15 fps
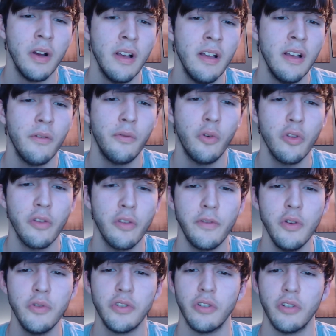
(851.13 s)
for the
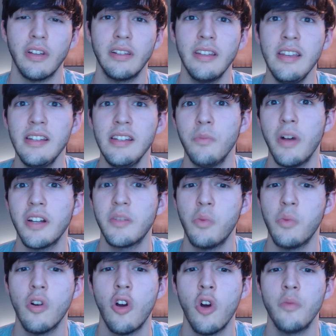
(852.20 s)
future, at least much
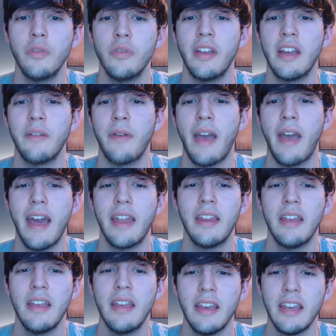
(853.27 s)
more hope than they have had
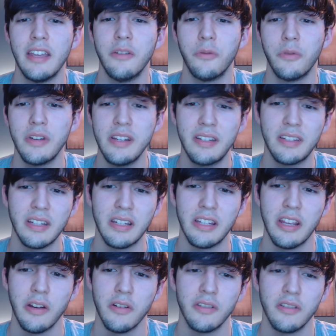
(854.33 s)
in recent
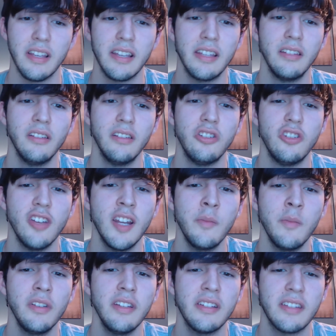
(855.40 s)
years. They can
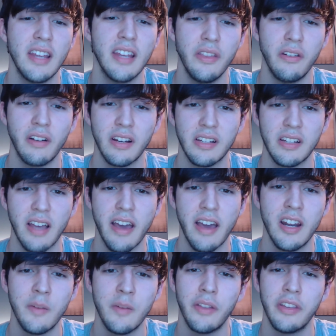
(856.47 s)
legitimately say they're excited
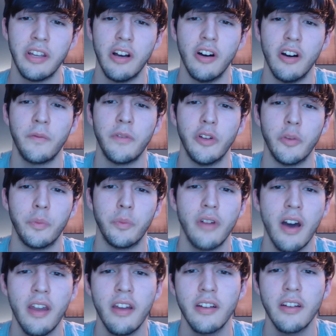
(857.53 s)
about the on-field
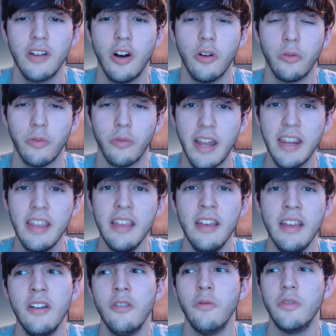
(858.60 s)
product already,
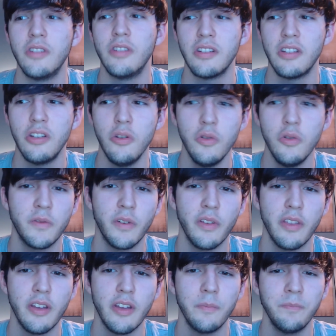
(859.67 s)
which is huge for
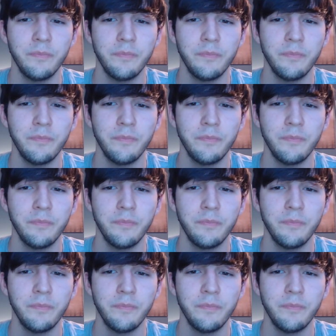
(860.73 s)
them.